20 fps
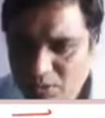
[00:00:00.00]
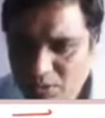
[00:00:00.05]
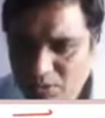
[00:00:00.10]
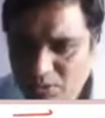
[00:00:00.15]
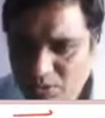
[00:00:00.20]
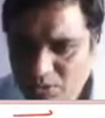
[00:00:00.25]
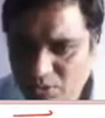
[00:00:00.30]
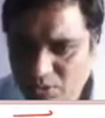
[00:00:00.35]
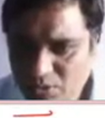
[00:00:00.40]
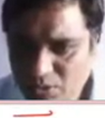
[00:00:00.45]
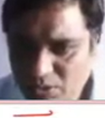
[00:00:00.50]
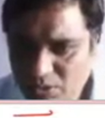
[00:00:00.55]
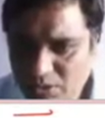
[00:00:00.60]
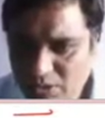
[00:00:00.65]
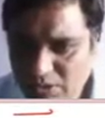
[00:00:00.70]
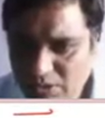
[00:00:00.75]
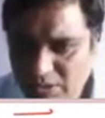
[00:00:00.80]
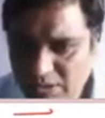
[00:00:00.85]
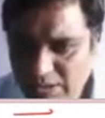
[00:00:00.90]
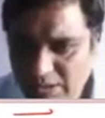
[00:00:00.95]
So here
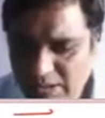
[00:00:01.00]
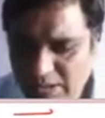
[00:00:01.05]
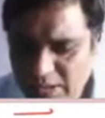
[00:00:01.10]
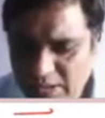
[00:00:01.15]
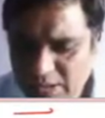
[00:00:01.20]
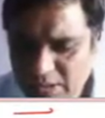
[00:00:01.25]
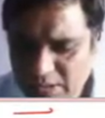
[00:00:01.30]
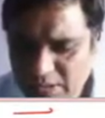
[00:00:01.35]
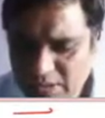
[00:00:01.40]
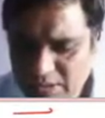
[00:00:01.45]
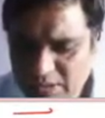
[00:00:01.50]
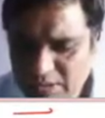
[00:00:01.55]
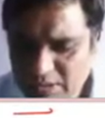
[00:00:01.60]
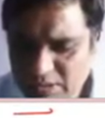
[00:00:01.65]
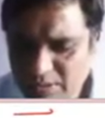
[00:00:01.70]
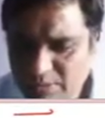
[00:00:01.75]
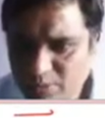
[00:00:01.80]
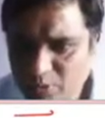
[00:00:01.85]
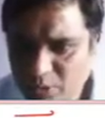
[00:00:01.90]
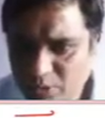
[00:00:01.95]
ZL is
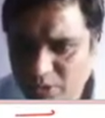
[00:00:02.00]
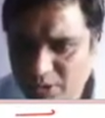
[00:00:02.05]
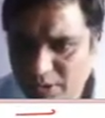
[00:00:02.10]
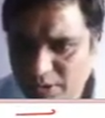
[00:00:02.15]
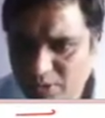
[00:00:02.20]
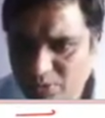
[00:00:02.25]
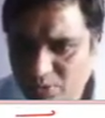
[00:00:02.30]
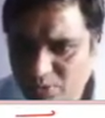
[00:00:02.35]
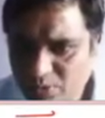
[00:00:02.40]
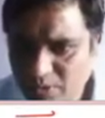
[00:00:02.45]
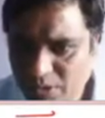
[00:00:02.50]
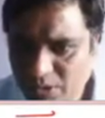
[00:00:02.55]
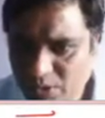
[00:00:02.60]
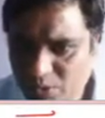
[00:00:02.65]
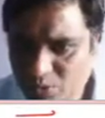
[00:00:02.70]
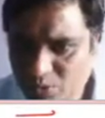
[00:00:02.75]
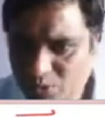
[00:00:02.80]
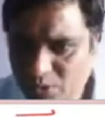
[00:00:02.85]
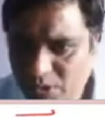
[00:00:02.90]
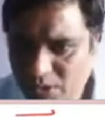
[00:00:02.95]
0.1
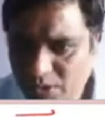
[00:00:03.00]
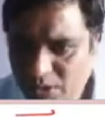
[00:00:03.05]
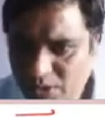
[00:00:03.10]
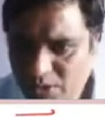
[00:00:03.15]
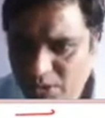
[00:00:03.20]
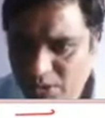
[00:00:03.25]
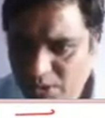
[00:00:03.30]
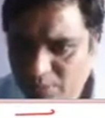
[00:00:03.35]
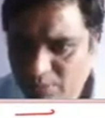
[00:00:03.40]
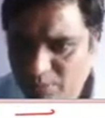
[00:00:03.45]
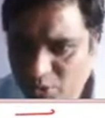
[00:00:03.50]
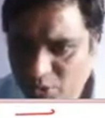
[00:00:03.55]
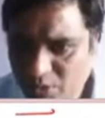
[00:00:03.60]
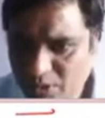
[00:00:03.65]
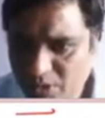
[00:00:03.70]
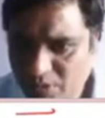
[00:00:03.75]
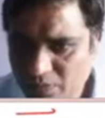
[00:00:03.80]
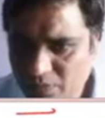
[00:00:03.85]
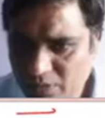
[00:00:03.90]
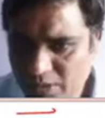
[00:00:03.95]
over
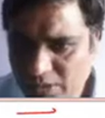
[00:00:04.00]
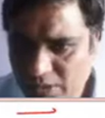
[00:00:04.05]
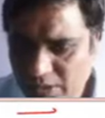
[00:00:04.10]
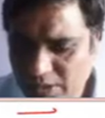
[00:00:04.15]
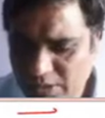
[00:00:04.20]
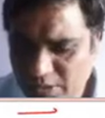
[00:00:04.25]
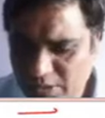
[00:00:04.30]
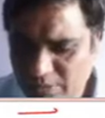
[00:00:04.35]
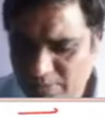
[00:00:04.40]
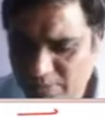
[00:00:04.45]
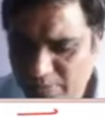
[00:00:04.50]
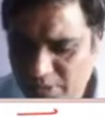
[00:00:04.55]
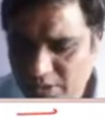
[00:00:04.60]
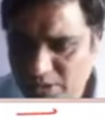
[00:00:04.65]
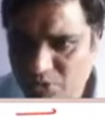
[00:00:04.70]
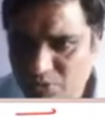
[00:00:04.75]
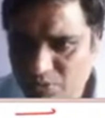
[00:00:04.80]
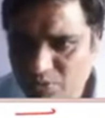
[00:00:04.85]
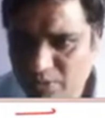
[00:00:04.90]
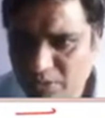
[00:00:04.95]
0.1 S
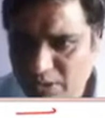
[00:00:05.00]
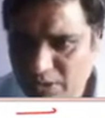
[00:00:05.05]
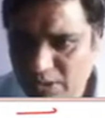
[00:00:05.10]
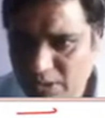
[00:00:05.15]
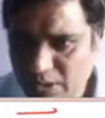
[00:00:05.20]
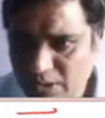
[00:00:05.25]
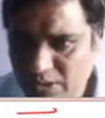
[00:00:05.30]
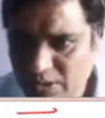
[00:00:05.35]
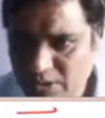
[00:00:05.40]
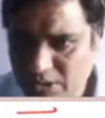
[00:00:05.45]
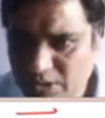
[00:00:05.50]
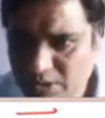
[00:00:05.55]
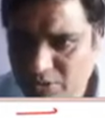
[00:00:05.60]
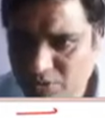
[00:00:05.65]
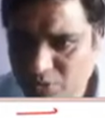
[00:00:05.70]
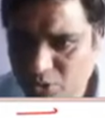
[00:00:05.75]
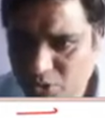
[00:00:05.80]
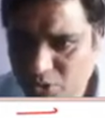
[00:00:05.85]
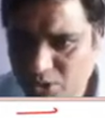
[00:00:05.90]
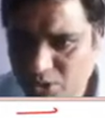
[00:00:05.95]
plus 1, and this is
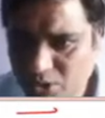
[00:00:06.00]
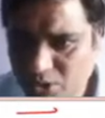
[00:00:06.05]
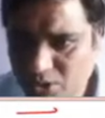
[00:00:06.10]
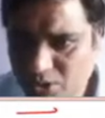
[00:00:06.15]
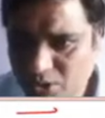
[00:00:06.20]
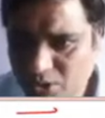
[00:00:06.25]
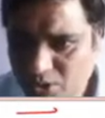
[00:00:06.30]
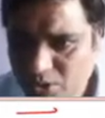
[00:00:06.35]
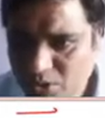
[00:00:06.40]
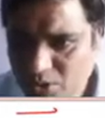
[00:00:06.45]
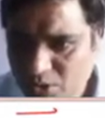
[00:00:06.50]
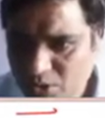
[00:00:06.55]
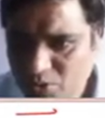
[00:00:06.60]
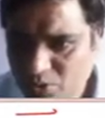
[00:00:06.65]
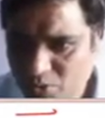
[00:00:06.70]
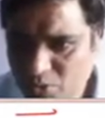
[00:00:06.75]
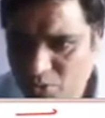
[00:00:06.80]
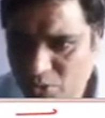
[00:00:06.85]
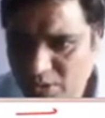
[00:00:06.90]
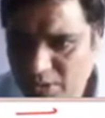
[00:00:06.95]
what
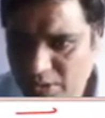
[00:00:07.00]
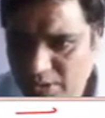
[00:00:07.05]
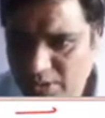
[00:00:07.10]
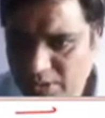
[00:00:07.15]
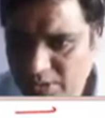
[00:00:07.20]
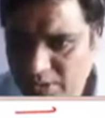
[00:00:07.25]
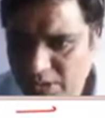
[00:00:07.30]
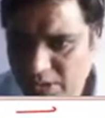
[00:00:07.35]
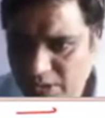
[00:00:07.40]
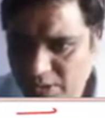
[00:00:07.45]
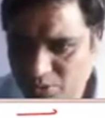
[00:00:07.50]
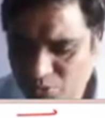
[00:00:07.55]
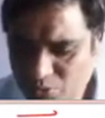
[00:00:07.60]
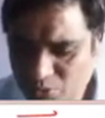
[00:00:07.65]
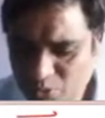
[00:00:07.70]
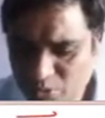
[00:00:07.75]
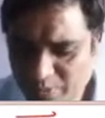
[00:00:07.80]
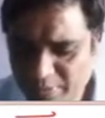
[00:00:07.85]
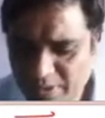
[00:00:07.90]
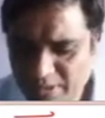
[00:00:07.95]
voltage I have to
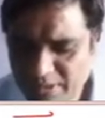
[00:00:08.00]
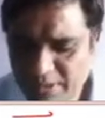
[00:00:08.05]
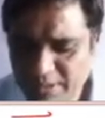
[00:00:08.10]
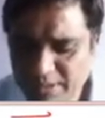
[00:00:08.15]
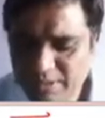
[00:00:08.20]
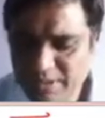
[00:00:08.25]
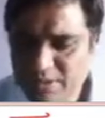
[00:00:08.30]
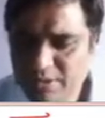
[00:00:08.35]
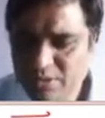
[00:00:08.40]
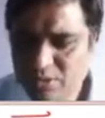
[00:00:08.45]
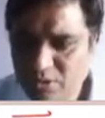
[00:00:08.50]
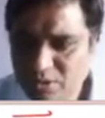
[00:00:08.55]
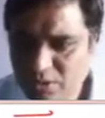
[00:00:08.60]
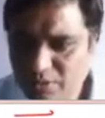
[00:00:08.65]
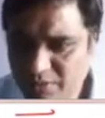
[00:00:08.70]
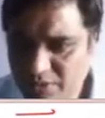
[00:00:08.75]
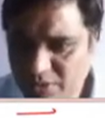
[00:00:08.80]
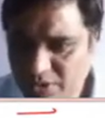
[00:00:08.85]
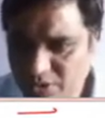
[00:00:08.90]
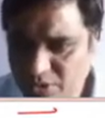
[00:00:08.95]
obtain it, or
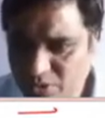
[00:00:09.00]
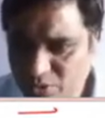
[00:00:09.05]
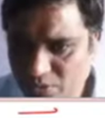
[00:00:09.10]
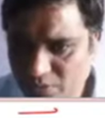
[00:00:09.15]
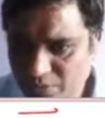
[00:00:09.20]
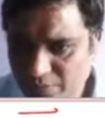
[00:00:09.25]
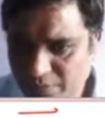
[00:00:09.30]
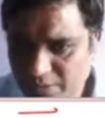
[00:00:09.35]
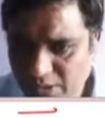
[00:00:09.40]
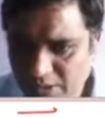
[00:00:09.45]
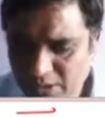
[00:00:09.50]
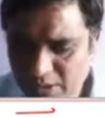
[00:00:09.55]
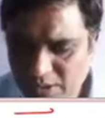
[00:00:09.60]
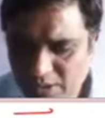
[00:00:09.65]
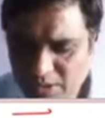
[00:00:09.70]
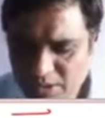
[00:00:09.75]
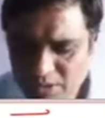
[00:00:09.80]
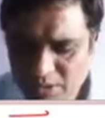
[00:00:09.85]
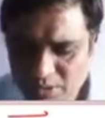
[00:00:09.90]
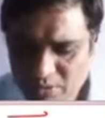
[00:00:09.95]
V0 of t.
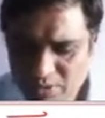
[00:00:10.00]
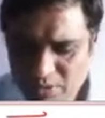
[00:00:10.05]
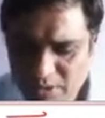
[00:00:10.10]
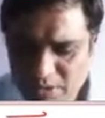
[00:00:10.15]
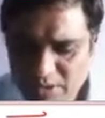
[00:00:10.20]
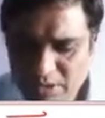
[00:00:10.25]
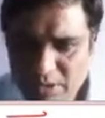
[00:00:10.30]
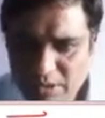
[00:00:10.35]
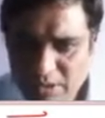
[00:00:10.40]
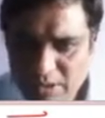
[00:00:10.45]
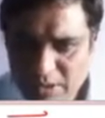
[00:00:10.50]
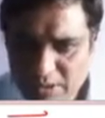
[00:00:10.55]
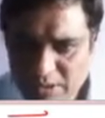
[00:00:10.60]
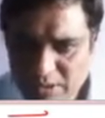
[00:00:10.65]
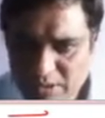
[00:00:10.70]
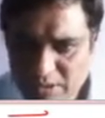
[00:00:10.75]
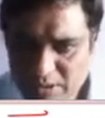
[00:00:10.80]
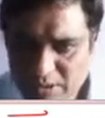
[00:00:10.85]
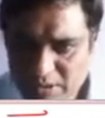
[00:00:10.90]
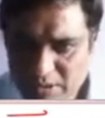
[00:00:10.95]
Okay, and
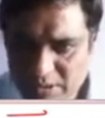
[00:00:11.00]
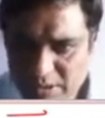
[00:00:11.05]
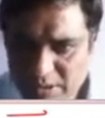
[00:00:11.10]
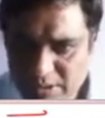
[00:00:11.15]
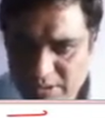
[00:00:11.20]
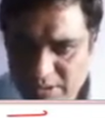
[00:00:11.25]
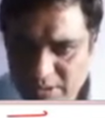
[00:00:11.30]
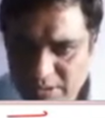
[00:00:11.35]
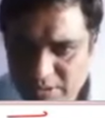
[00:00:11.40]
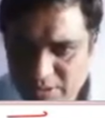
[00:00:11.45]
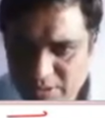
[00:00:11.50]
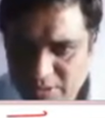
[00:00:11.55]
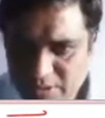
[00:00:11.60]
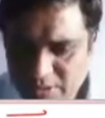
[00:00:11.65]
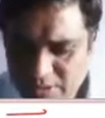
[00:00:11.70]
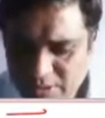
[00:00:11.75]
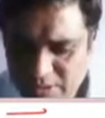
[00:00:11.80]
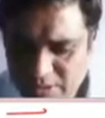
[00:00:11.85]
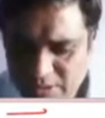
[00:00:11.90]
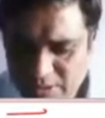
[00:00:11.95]
this is
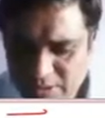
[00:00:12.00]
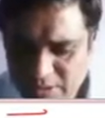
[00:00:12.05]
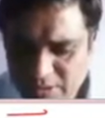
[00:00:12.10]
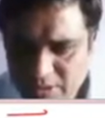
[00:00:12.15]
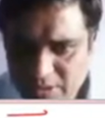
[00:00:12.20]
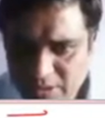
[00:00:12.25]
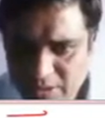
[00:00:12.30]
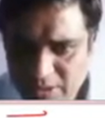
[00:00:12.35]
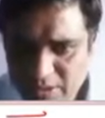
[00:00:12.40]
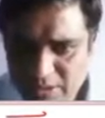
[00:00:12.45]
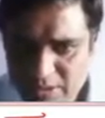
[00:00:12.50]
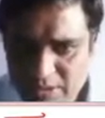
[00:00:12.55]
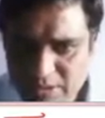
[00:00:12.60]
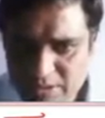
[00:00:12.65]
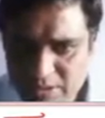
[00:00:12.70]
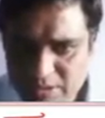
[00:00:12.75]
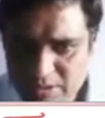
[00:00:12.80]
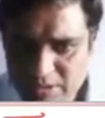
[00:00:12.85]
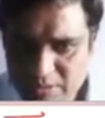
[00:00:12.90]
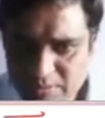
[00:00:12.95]
ZT, and
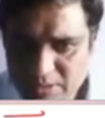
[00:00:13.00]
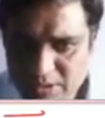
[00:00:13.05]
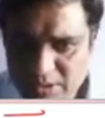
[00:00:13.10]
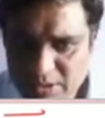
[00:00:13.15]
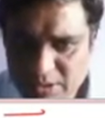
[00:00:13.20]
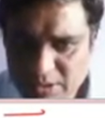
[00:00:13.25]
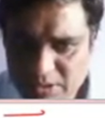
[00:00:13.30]
this is my